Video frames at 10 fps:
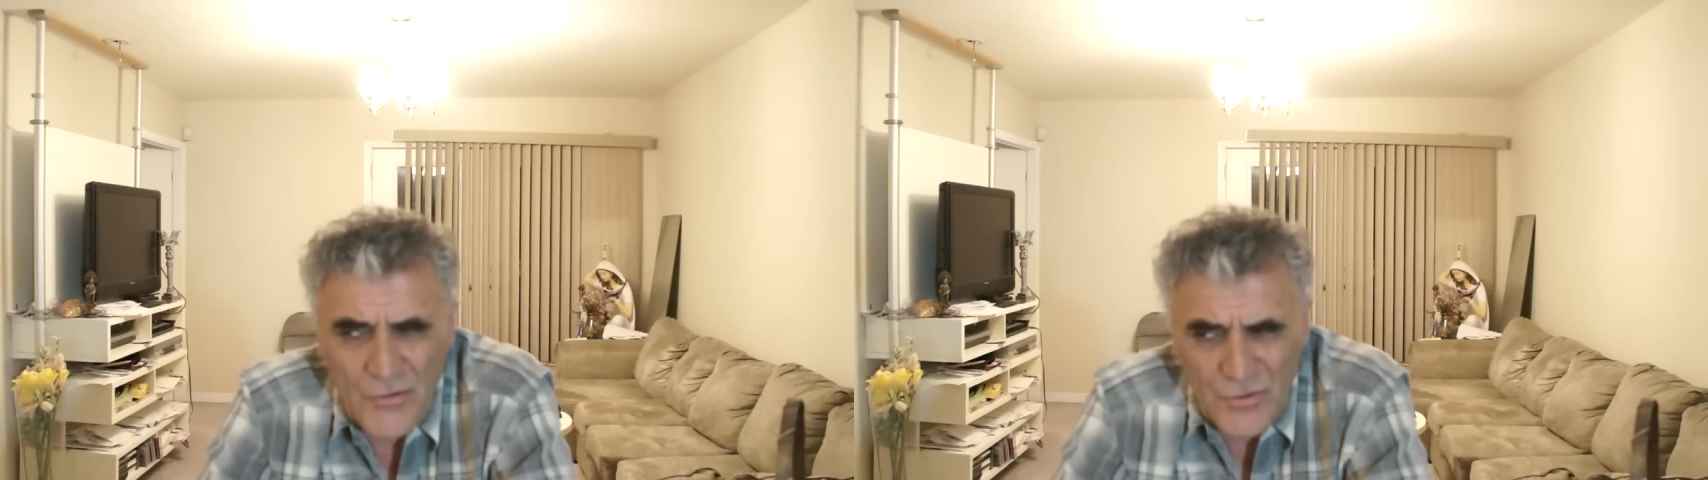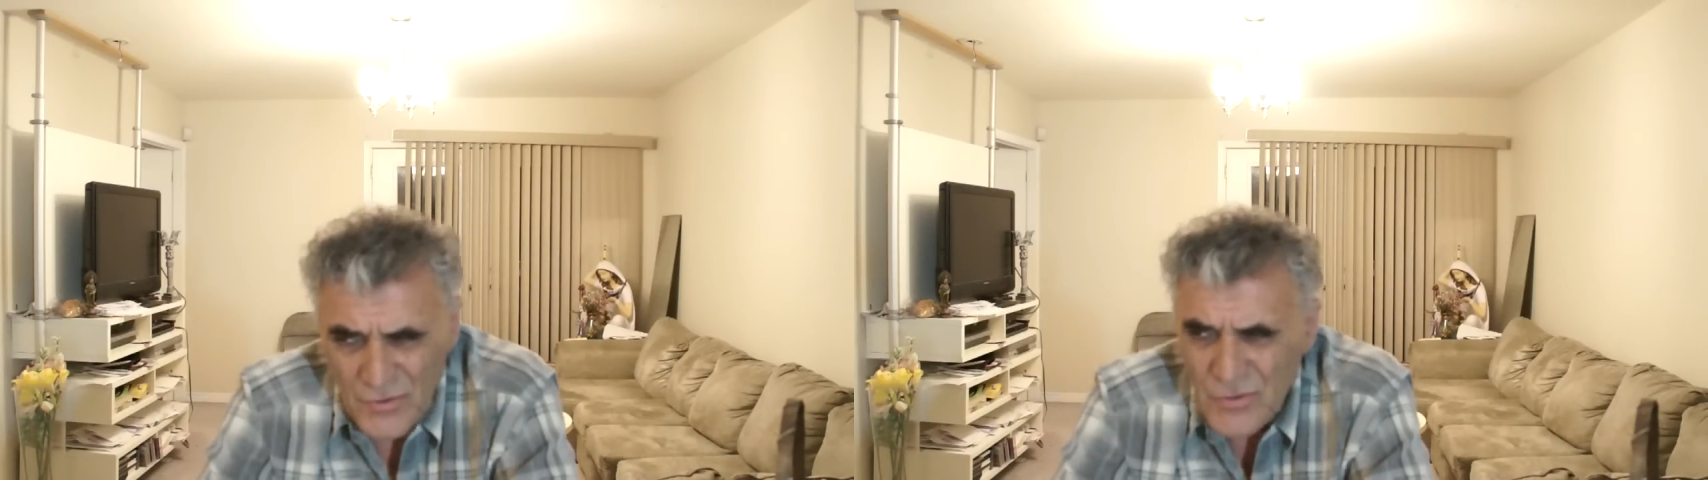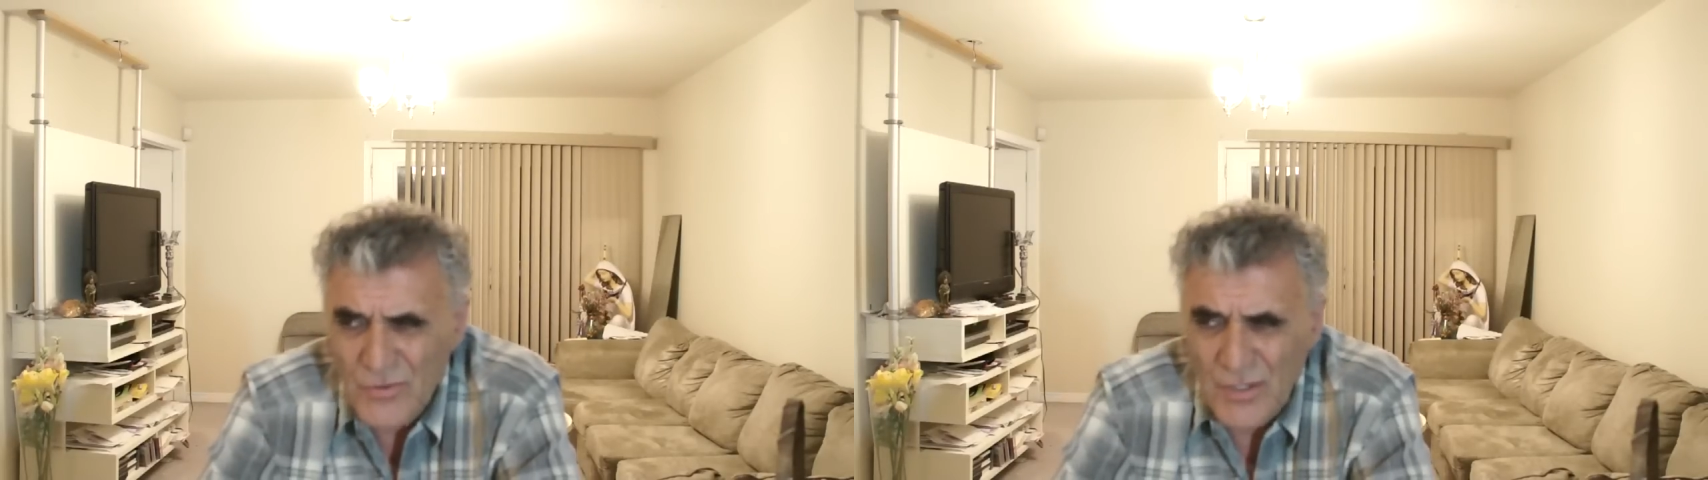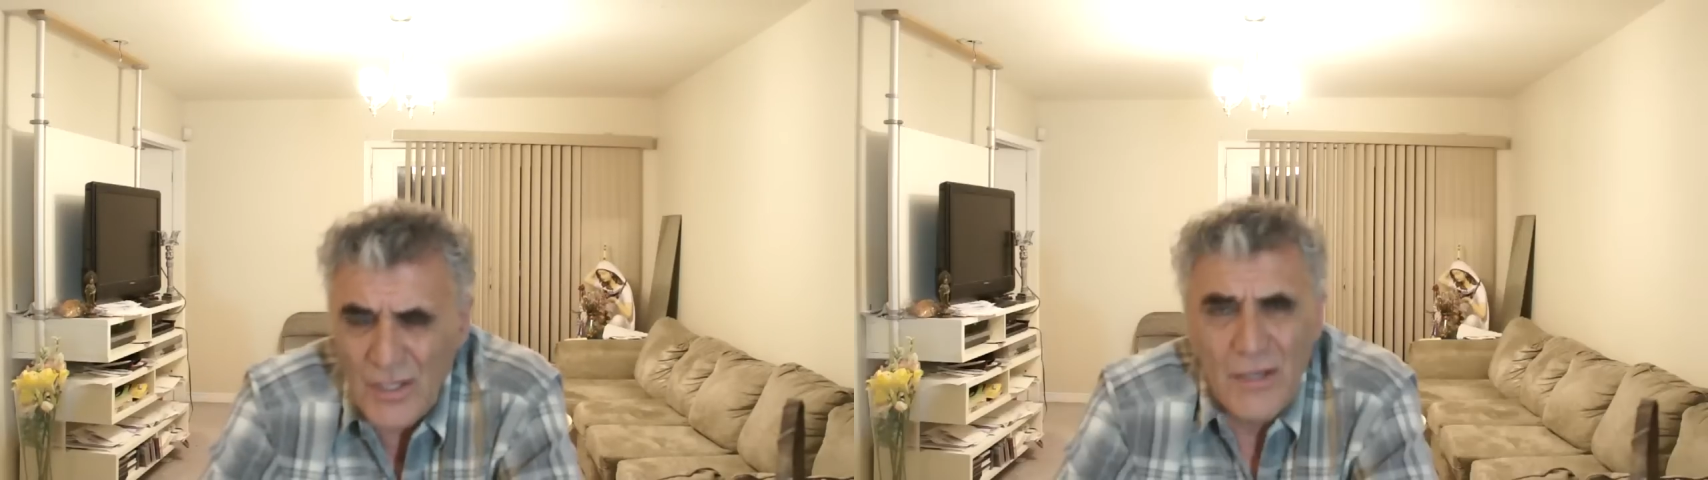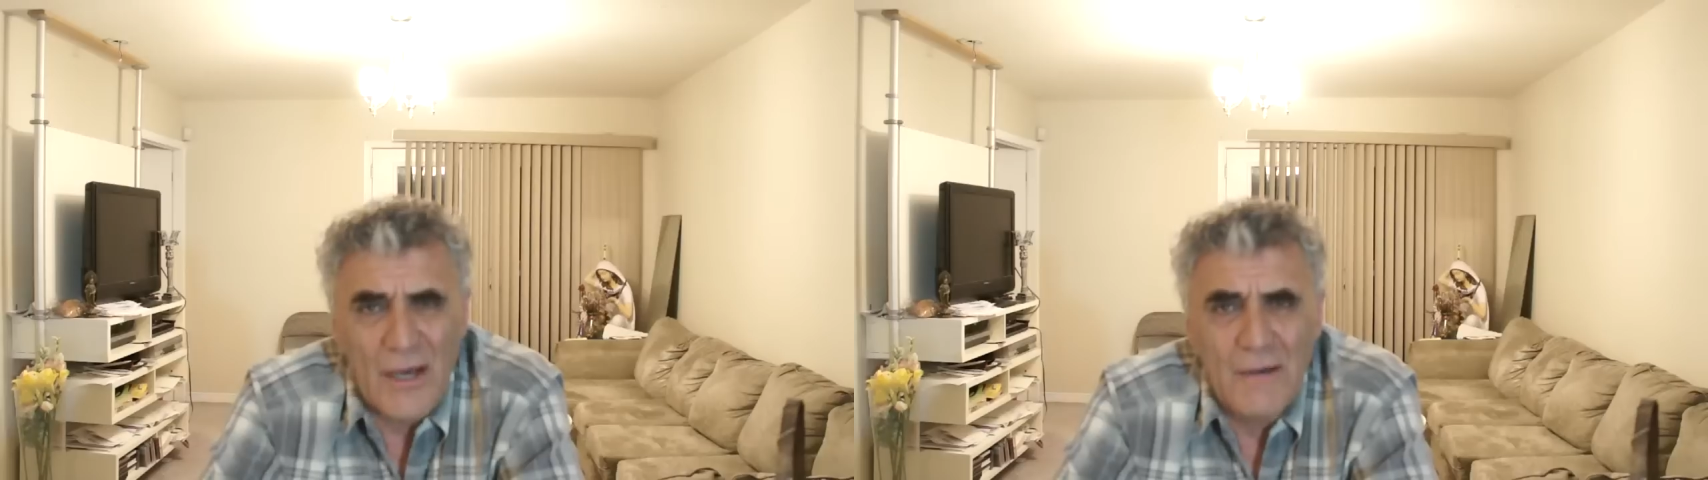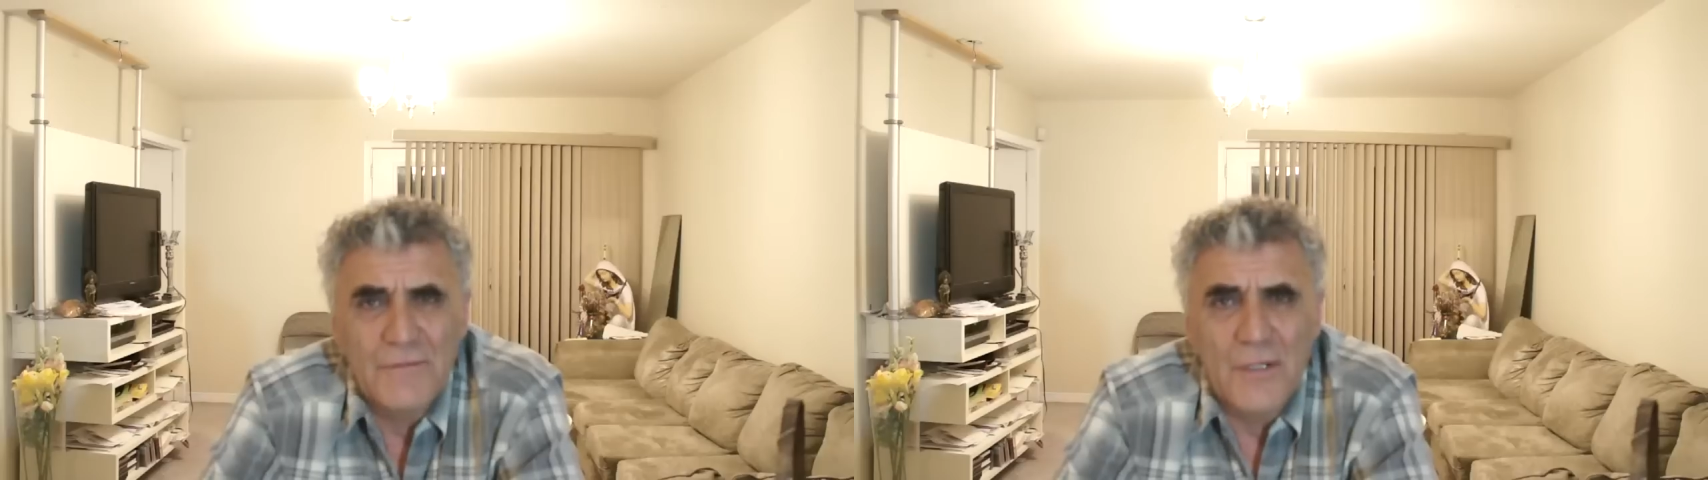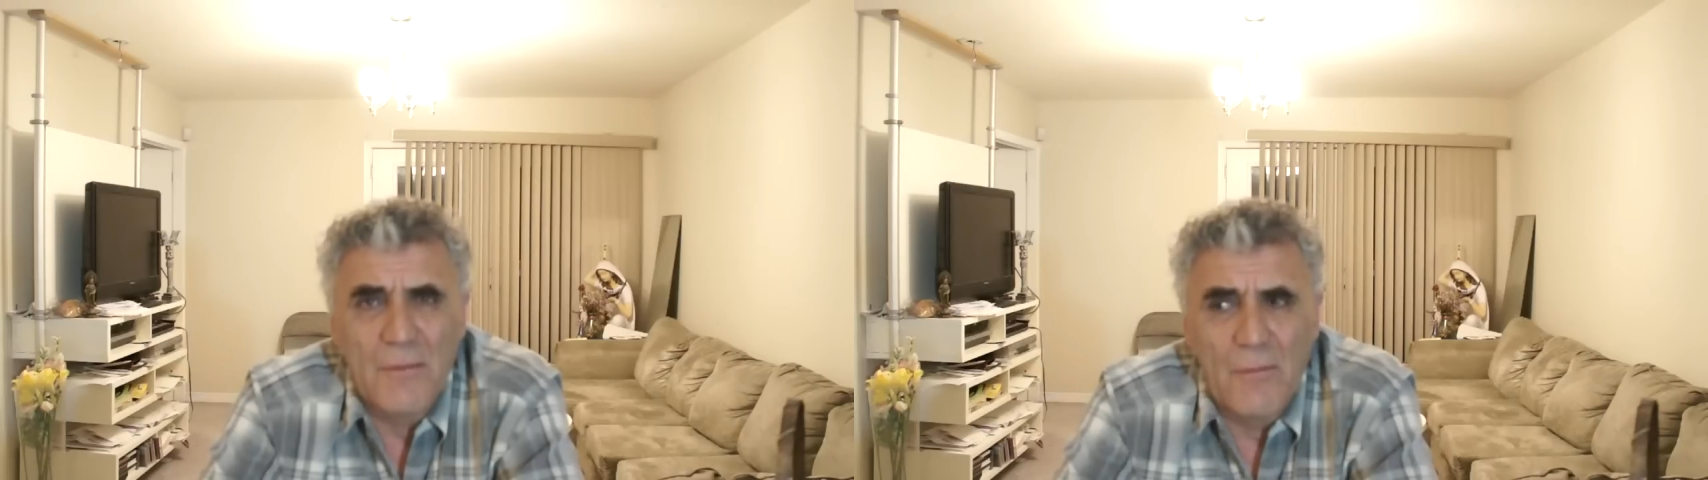Don't you think after a